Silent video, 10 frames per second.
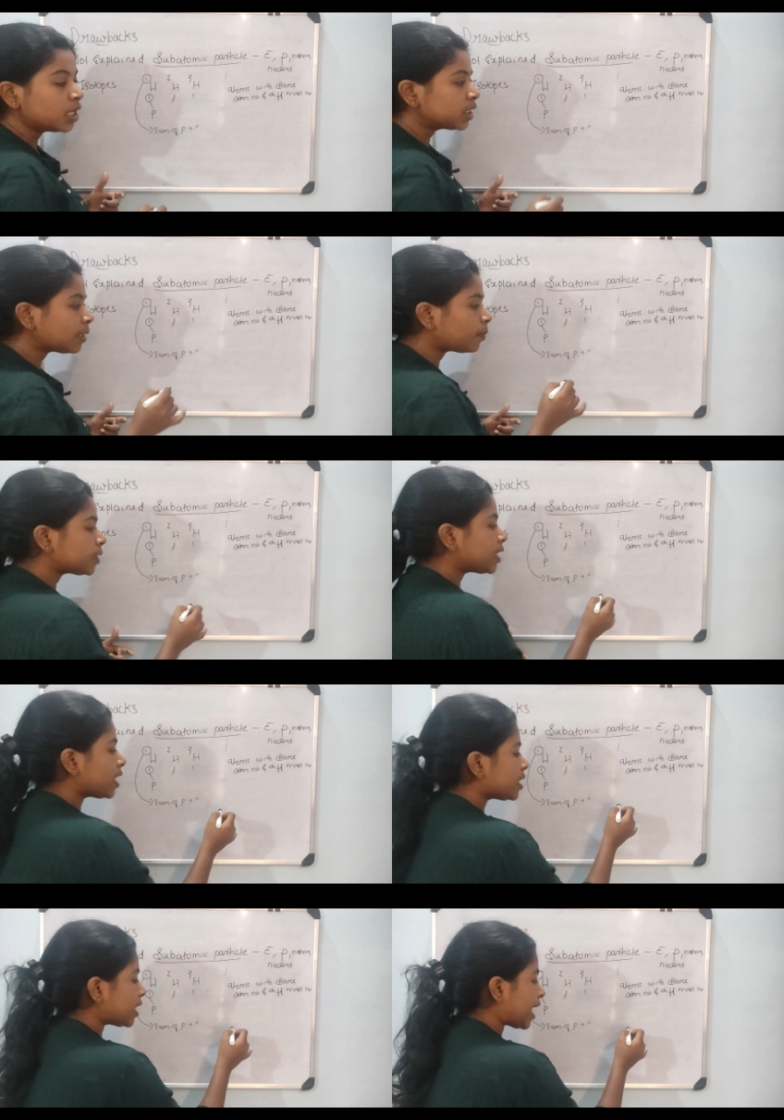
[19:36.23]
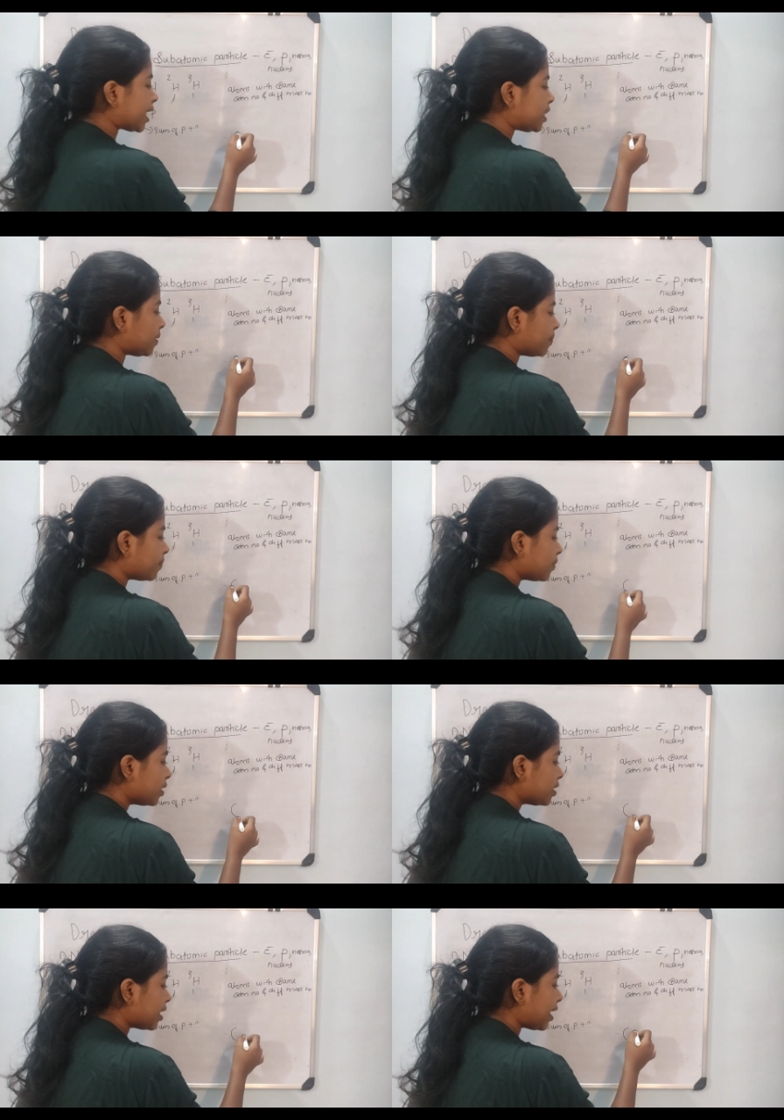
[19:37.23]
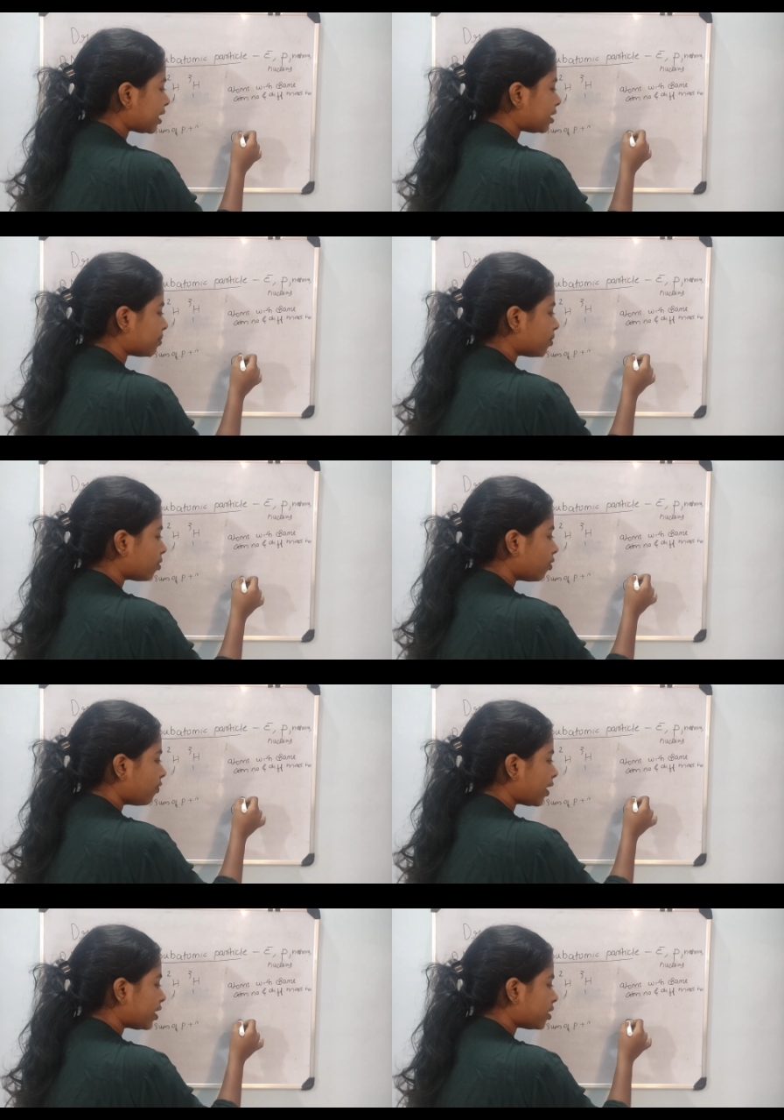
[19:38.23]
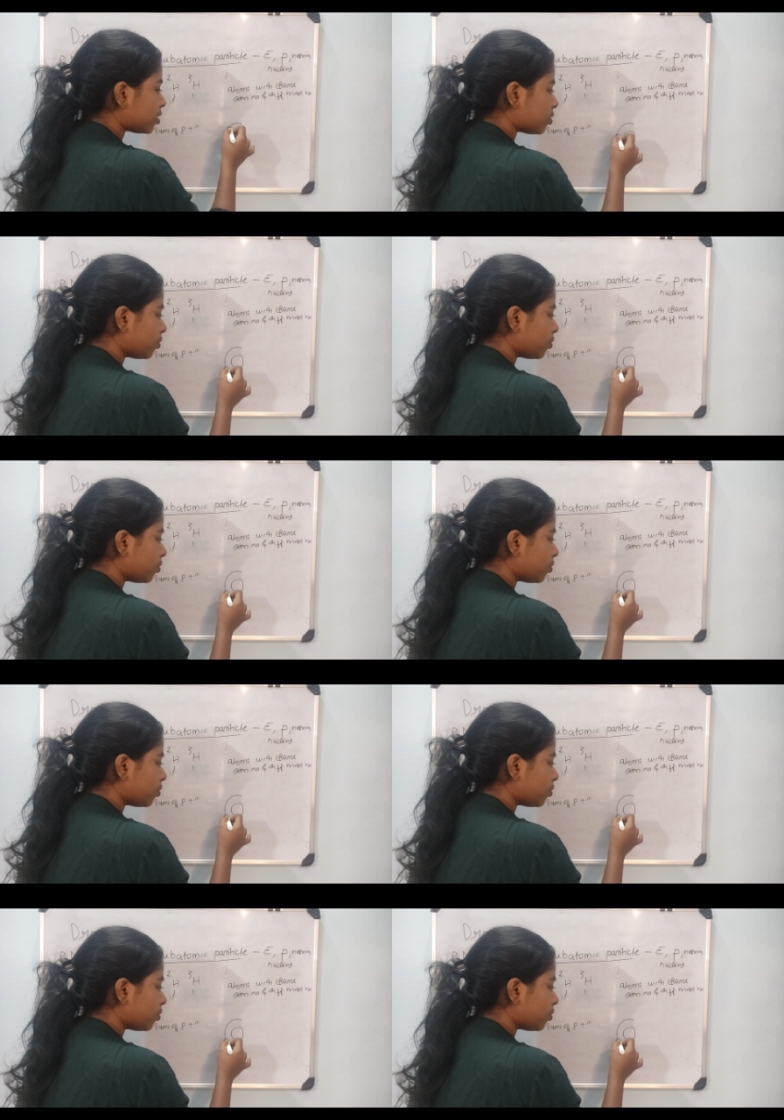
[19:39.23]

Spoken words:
Suppose there is an atom. This is an atom of hydrogen.